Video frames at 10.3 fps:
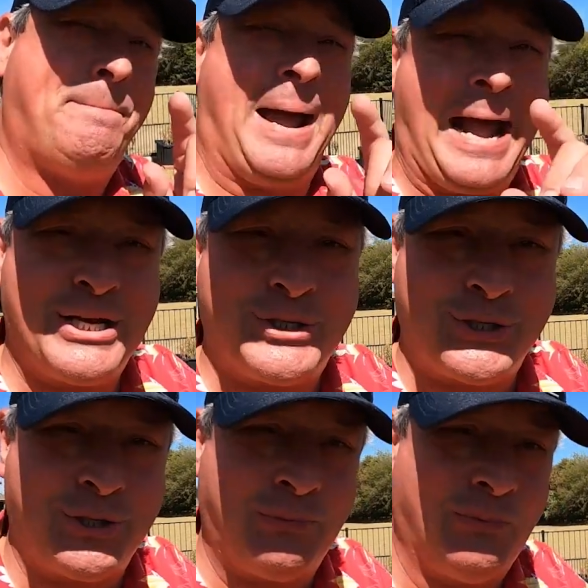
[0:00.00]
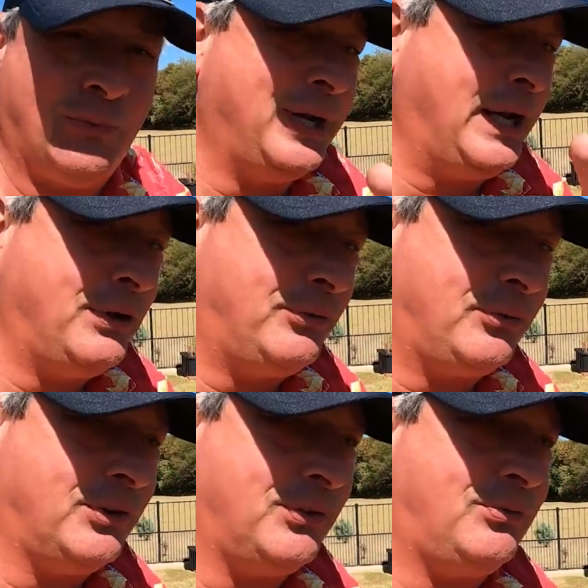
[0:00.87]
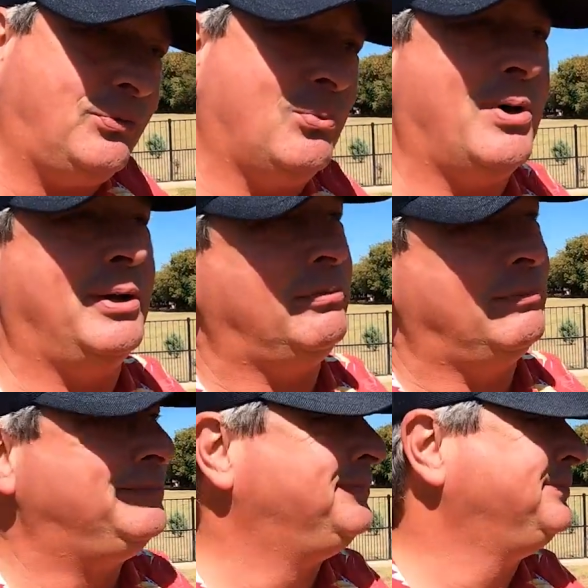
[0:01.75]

passion, one interest, one,